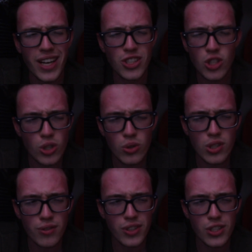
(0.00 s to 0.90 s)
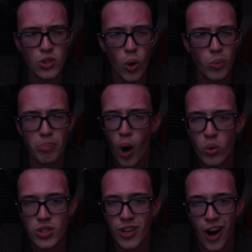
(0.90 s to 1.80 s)
that exclusively sold
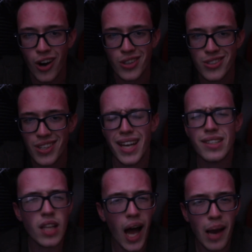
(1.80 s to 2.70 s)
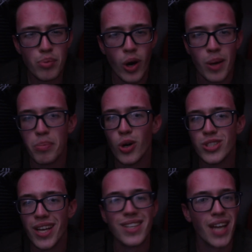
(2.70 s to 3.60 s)
postcards, and a library
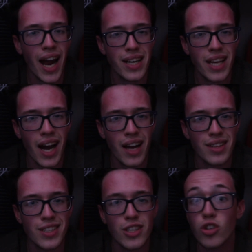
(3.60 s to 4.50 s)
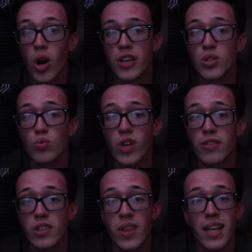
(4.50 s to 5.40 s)
built on a tiny island across a
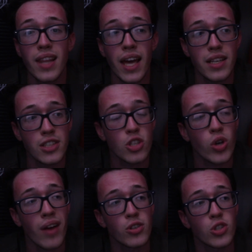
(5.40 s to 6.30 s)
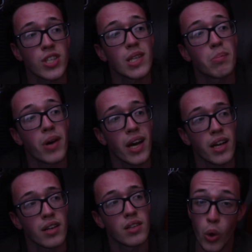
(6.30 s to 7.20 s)
river that led to Traverse City
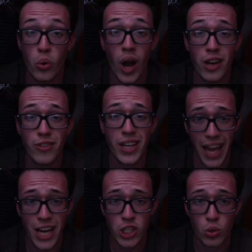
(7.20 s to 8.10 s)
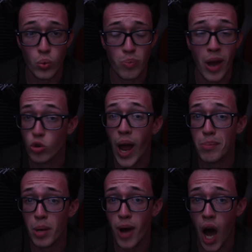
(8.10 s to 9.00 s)
Bay. We were on a vacation with my
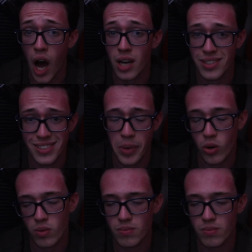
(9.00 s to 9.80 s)
grandmama, my,